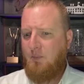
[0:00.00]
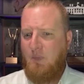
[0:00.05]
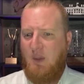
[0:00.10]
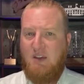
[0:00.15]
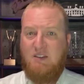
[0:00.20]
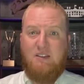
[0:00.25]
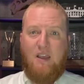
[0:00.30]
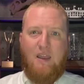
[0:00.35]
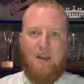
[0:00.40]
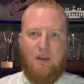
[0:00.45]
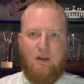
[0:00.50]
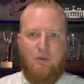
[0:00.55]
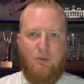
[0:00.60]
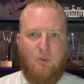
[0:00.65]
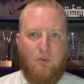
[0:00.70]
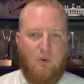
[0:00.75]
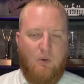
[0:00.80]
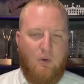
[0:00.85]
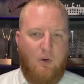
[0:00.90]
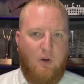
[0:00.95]
excited,
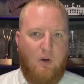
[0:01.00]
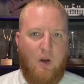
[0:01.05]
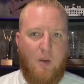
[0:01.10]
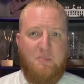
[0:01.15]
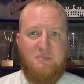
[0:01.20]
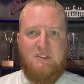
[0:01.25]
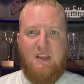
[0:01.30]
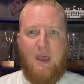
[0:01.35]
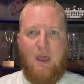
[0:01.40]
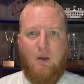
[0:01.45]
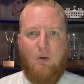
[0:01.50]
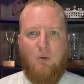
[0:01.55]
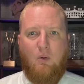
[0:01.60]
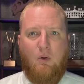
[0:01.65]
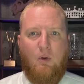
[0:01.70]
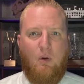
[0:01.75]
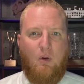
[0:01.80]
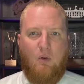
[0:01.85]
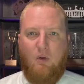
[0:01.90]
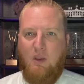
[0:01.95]
or upset,
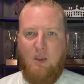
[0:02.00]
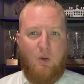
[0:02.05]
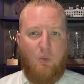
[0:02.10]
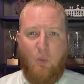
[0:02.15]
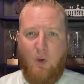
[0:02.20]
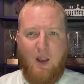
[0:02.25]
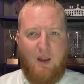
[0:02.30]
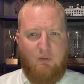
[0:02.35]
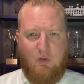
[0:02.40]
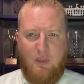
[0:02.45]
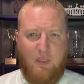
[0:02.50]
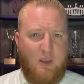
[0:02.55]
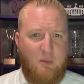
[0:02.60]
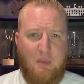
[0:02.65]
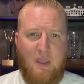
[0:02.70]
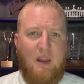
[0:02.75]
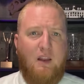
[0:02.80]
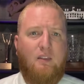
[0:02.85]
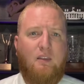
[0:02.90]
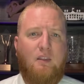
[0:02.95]
or whatever. They could
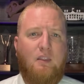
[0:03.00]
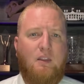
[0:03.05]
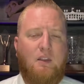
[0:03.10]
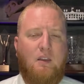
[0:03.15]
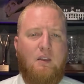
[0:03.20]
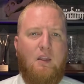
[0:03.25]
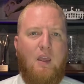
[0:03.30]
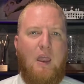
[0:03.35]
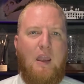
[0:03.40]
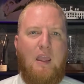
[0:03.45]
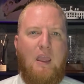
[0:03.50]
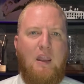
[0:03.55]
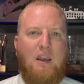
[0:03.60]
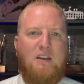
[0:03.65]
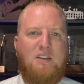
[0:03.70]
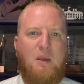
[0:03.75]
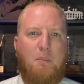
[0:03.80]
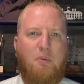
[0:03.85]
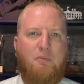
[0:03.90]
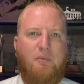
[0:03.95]
be anything that any
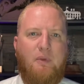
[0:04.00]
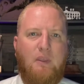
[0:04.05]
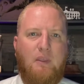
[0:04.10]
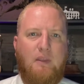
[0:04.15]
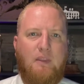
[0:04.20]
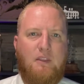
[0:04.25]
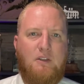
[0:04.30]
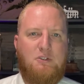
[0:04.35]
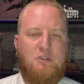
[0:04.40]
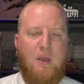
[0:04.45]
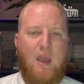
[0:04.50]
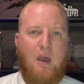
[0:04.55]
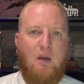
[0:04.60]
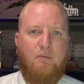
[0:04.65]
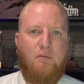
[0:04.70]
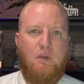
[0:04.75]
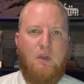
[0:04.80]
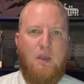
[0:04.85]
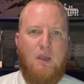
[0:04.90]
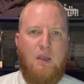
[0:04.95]
type of feeling that you
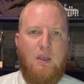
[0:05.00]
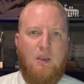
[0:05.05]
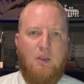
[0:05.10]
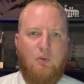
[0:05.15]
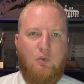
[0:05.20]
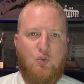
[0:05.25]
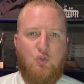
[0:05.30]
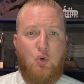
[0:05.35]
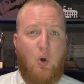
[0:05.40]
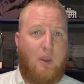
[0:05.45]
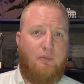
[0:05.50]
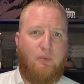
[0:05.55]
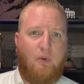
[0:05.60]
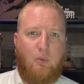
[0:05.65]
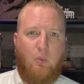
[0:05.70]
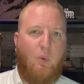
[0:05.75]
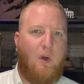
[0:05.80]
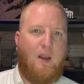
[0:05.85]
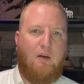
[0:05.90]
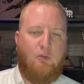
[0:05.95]
have,
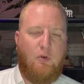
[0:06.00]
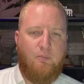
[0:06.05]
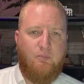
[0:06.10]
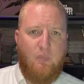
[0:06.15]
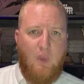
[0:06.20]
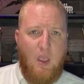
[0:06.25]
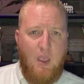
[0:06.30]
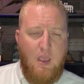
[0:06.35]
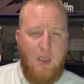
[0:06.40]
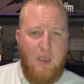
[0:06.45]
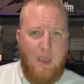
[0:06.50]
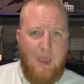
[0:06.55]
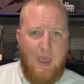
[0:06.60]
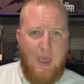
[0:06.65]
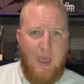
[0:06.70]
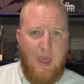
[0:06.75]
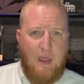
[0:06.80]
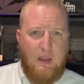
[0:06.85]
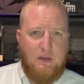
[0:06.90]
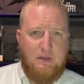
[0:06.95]
joyful, whatever.
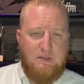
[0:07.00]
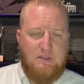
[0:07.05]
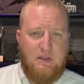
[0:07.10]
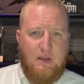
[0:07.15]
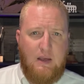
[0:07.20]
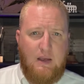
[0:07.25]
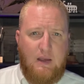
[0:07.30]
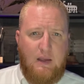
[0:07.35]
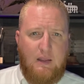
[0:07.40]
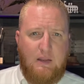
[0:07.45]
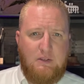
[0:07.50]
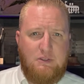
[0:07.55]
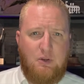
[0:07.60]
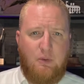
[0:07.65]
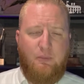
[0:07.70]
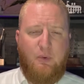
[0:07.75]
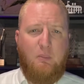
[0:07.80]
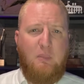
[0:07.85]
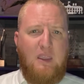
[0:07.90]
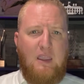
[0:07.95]
And so
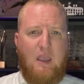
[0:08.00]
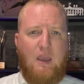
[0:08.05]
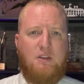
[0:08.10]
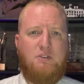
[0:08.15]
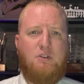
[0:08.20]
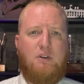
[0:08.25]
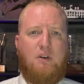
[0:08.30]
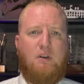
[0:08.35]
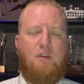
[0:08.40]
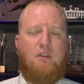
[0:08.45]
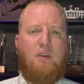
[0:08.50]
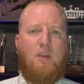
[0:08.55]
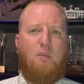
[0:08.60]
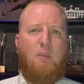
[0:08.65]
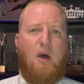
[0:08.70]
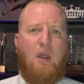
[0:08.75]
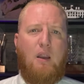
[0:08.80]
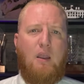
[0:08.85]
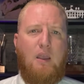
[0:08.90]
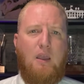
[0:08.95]
for me, I started to think
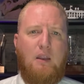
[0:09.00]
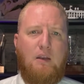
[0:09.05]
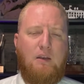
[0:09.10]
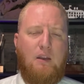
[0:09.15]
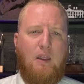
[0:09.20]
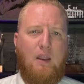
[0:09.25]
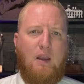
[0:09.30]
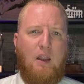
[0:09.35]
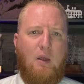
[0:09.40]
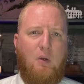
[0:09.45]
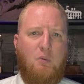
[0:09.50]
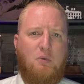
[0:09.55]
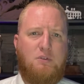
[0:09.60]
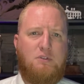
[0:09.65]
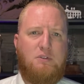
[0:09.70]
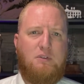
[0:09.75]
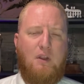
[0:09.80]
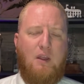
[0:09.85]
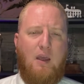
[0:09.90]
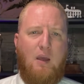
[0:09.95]
about it, and I
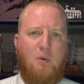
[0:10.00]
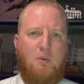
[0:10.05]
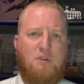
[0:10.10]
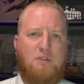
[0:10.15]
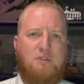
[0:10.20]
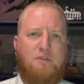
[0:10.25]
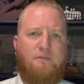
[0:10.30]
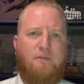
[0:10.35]
was